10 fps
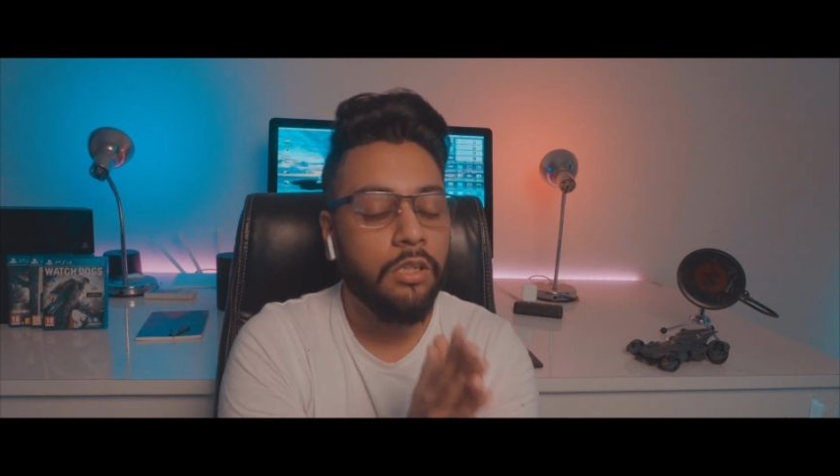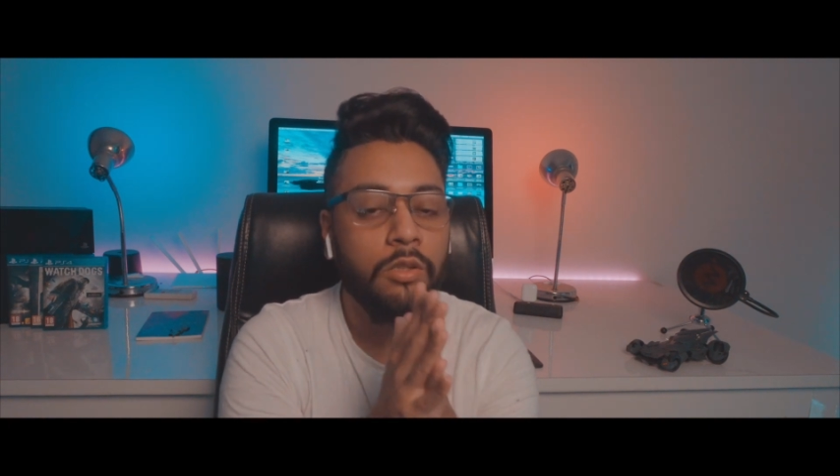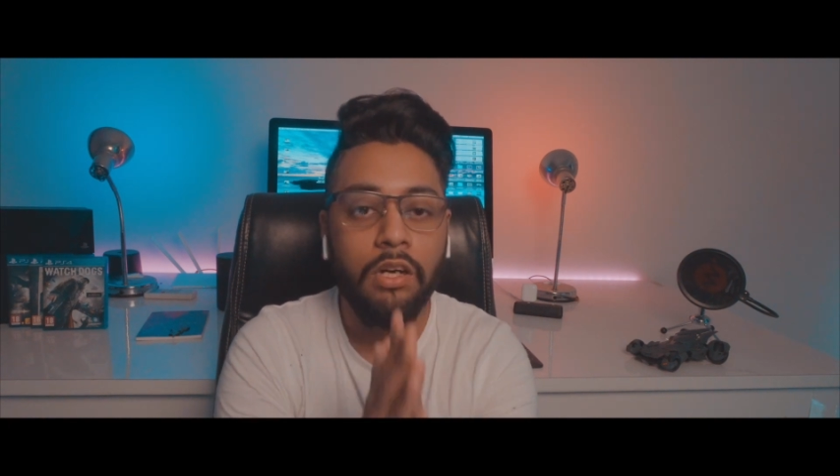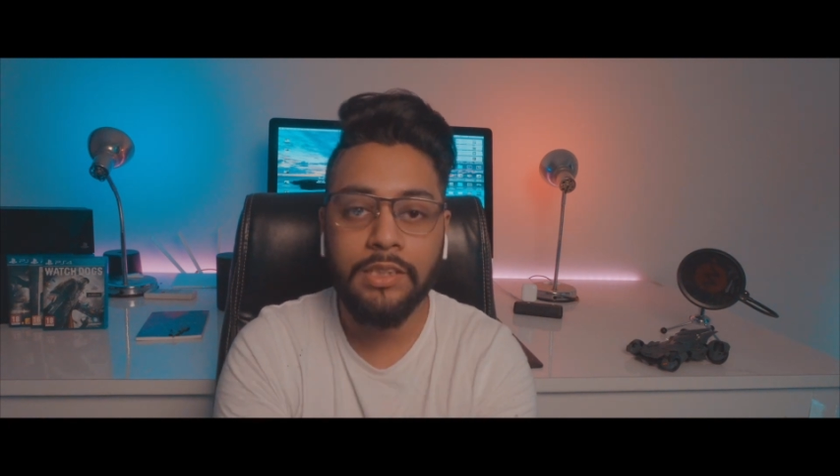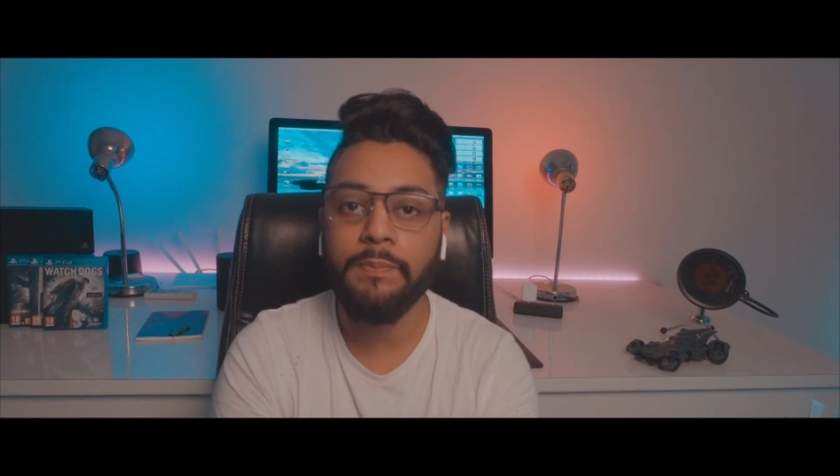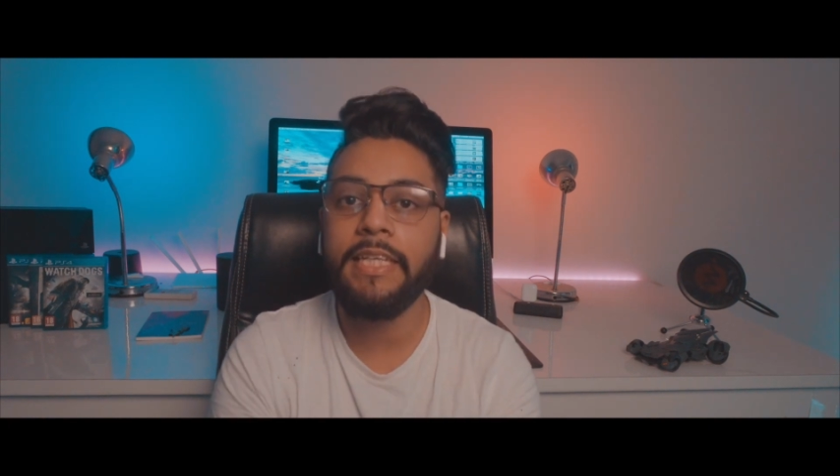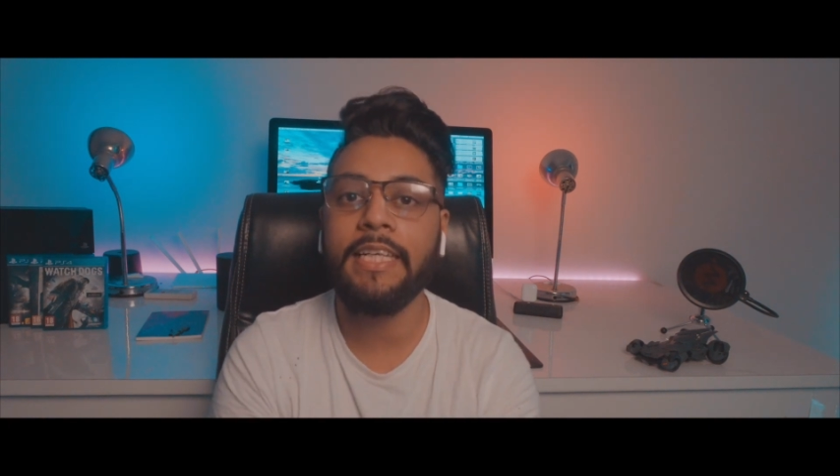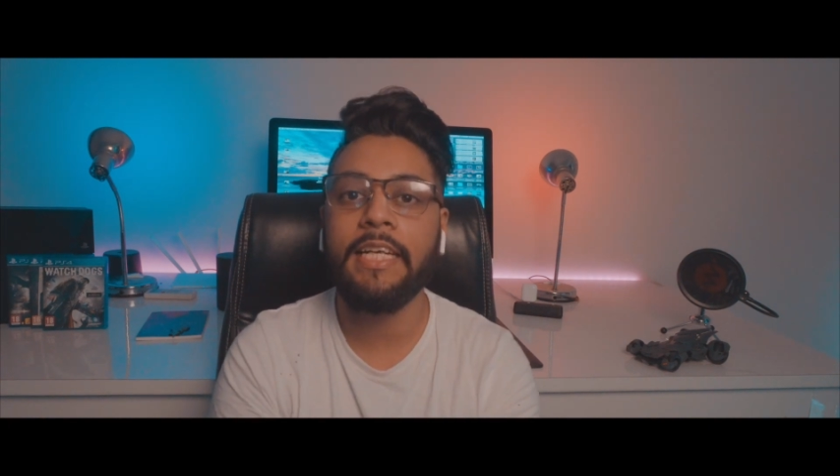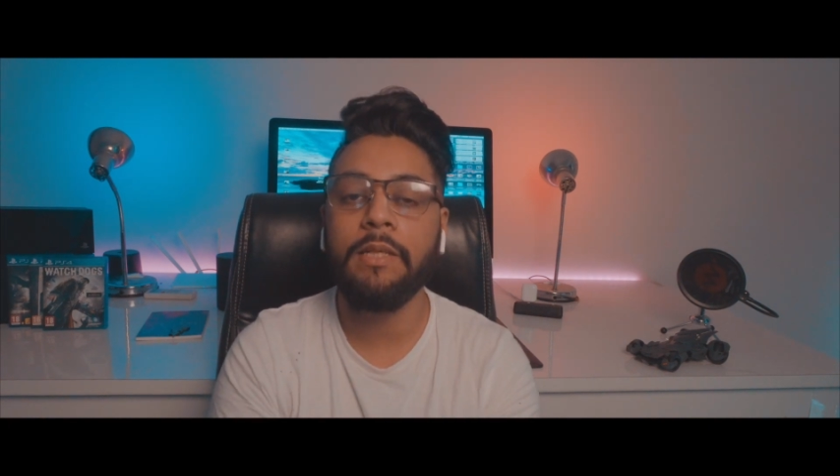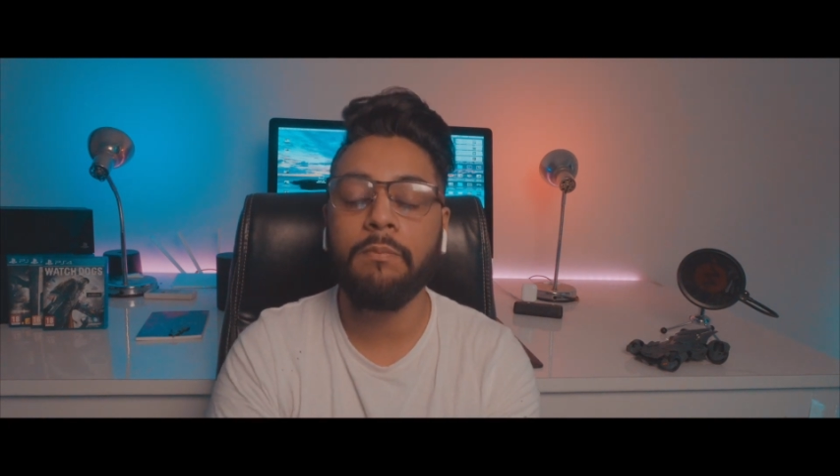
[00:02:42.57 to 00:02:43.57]
not
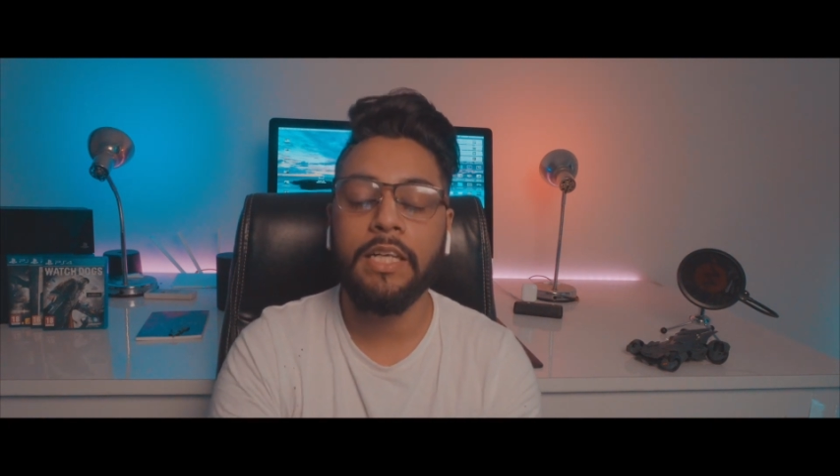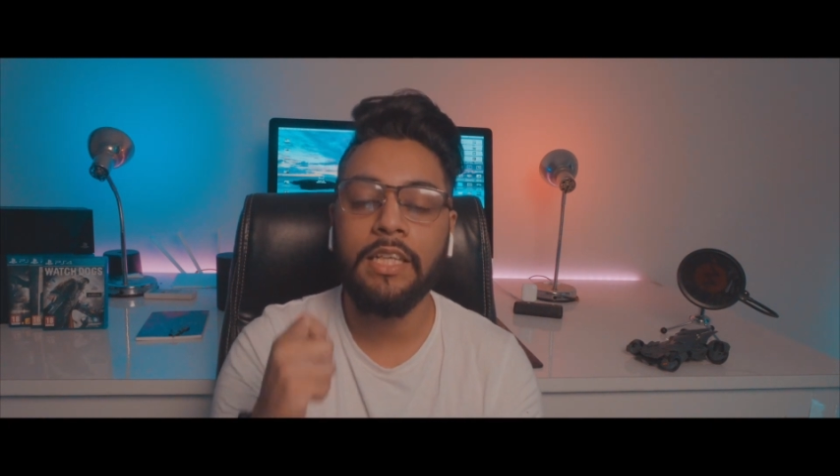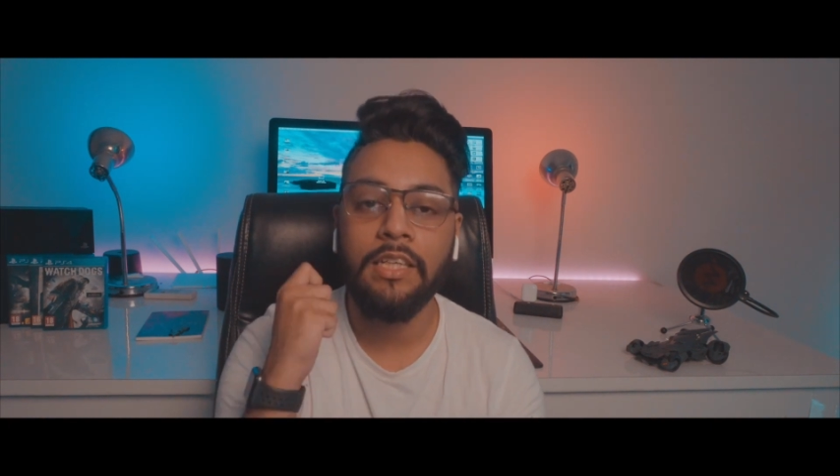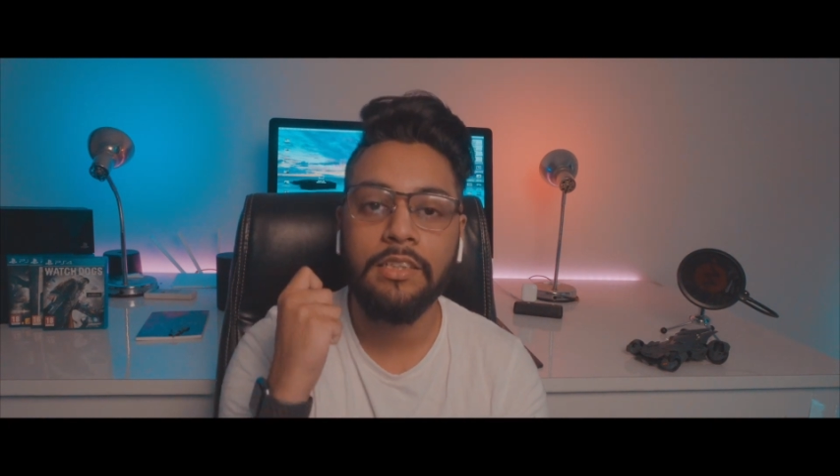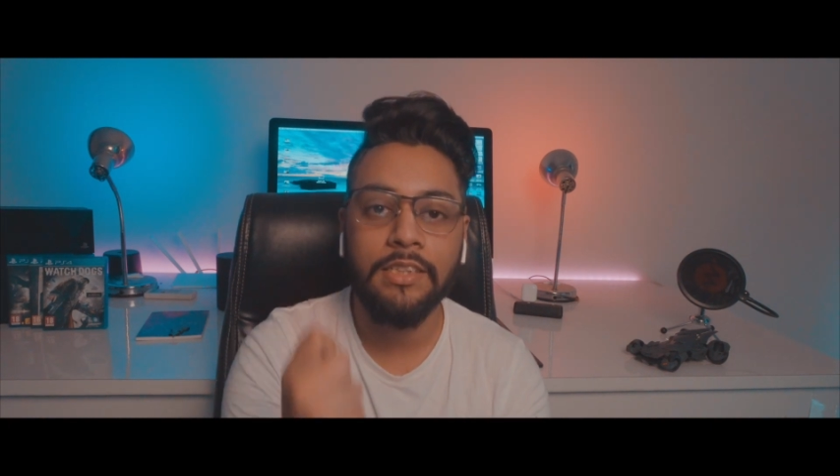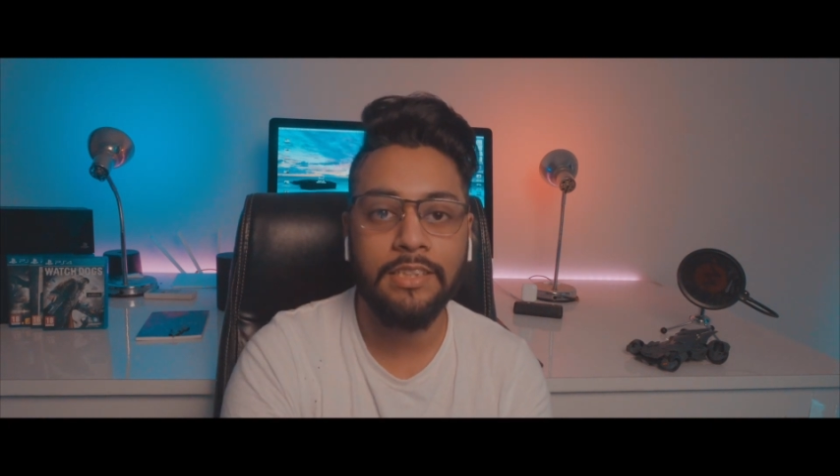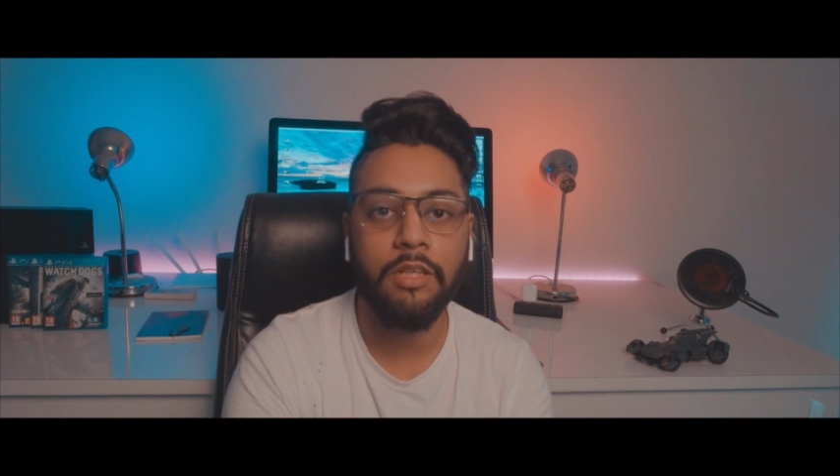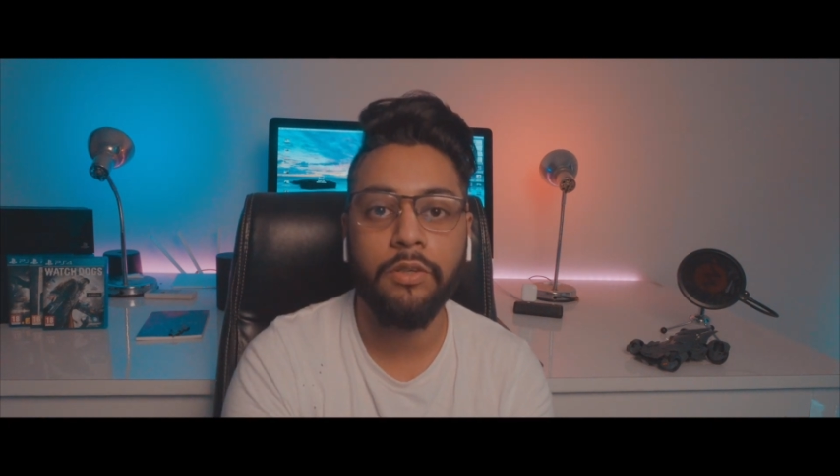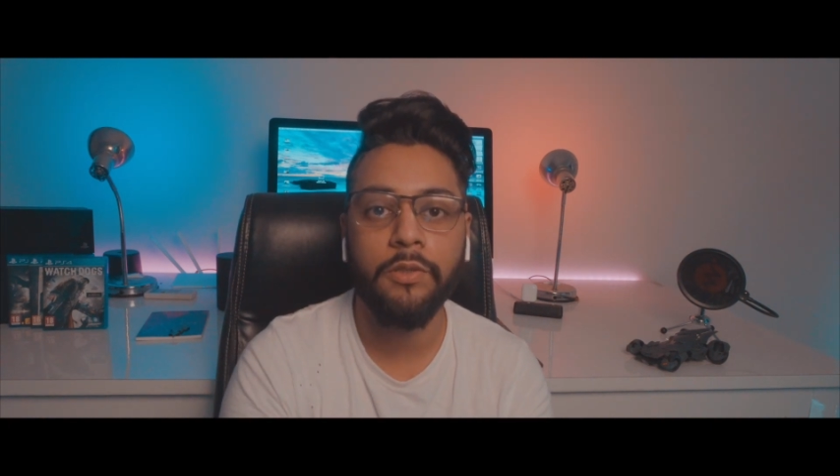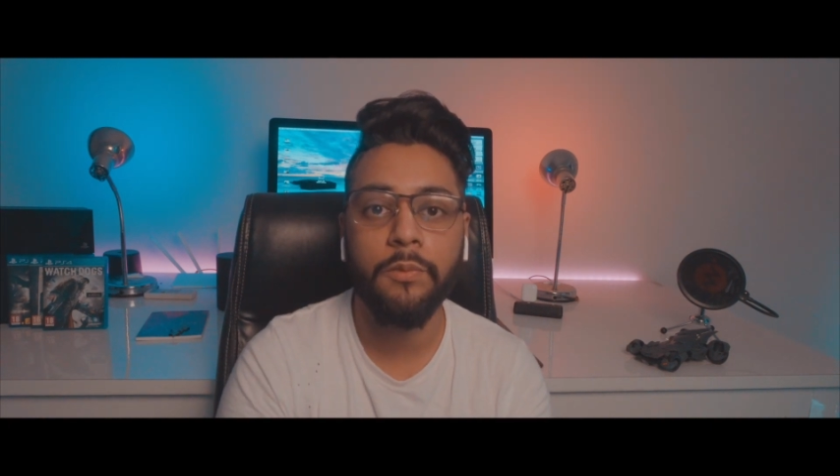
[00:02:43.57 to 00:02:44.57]
spending any money, just
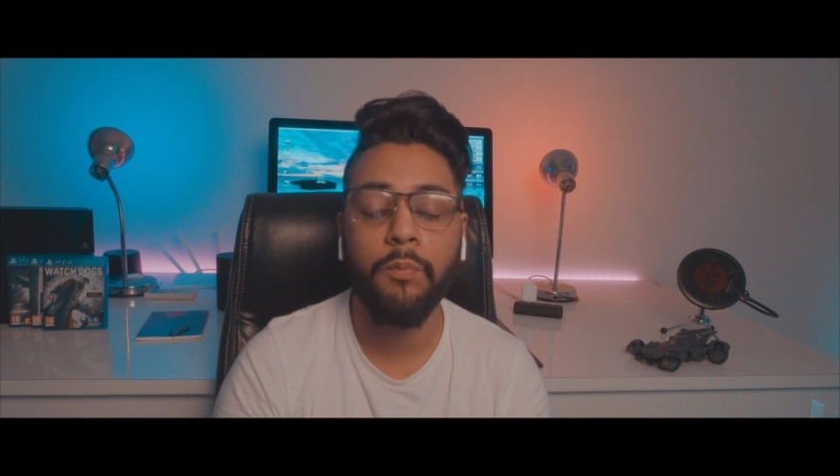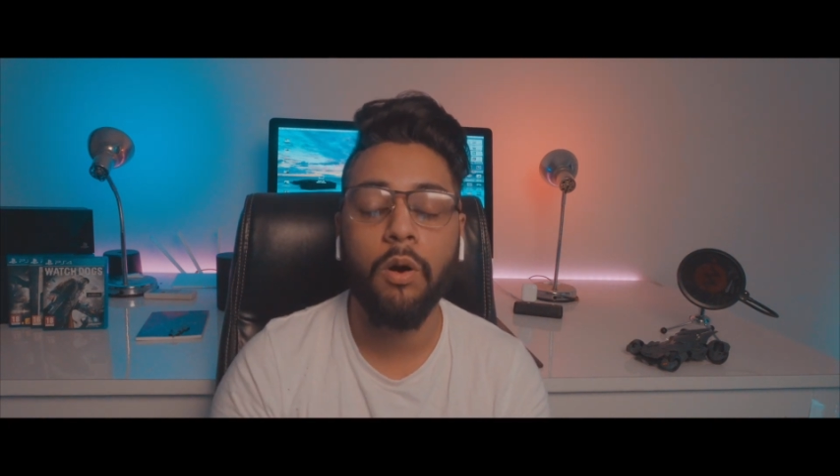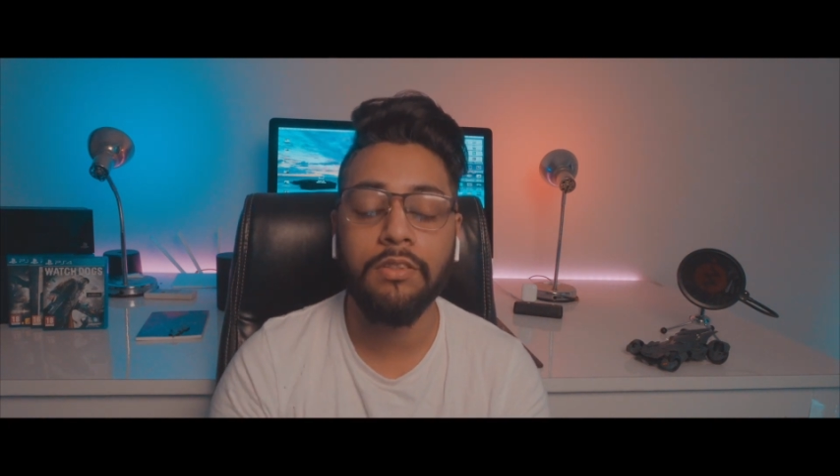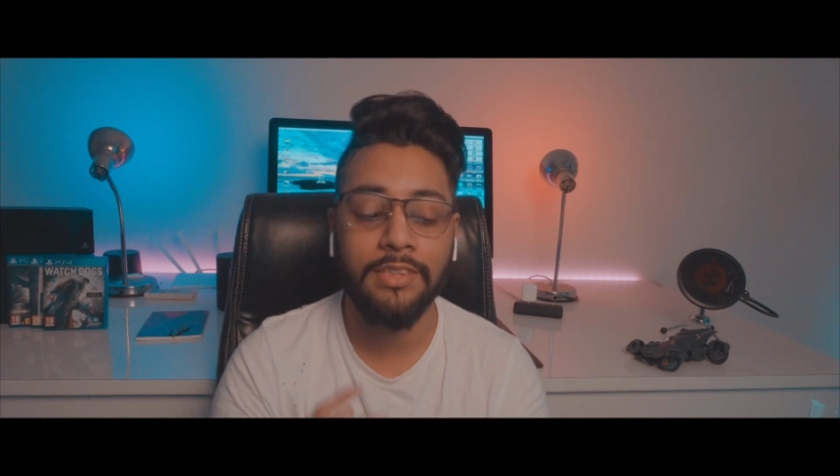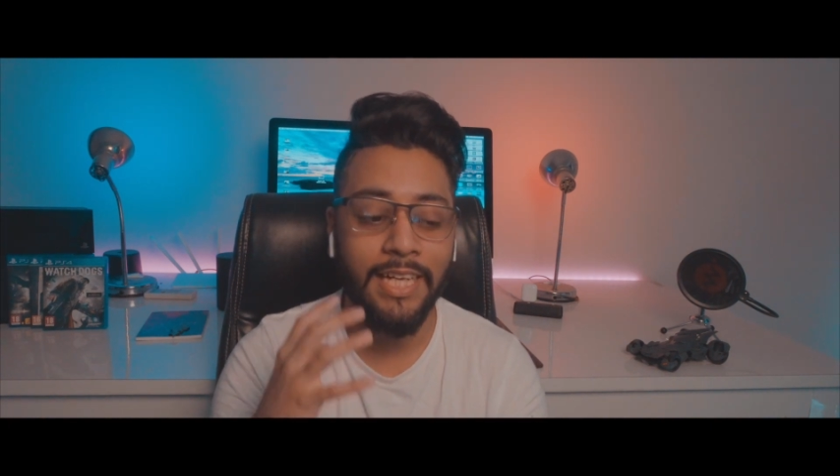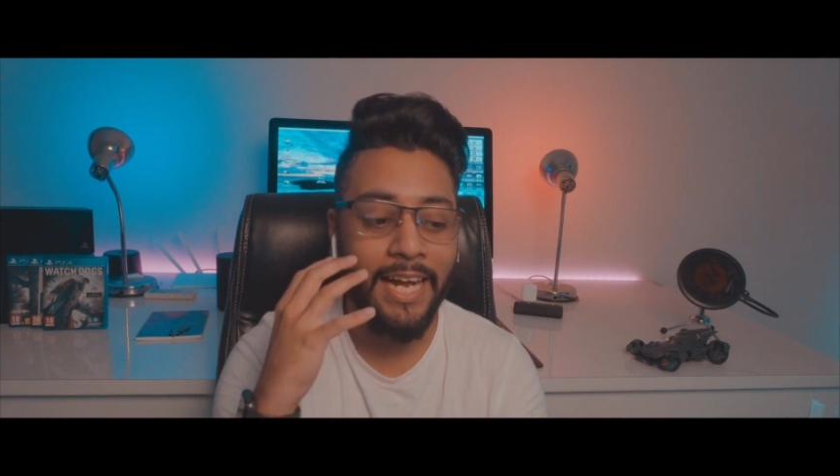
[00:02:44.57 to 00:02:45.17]
out of the box,